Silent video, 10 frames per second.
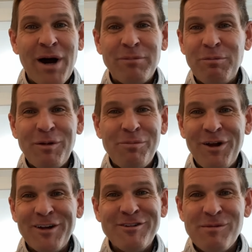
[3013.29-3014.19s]
probably
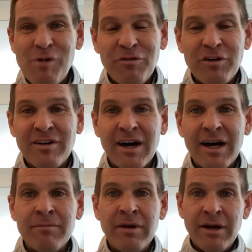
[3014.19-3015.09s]
plus some
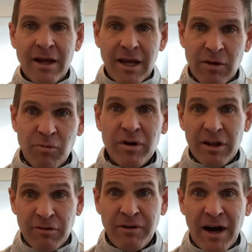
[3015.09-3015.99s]
overtime, and
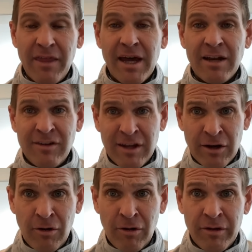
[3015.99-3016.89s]
really find that
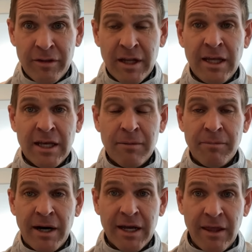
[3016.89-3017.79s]
deal that he
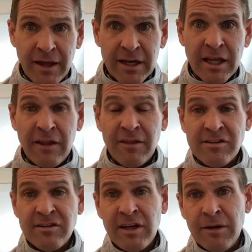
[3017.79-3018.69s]
can buy and then get in
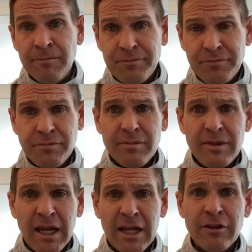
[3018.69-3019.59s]
the seat
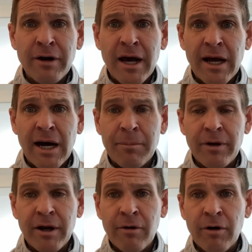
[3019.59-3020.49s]
and learn how to
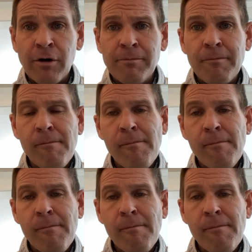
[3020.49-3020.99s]
operate and grow.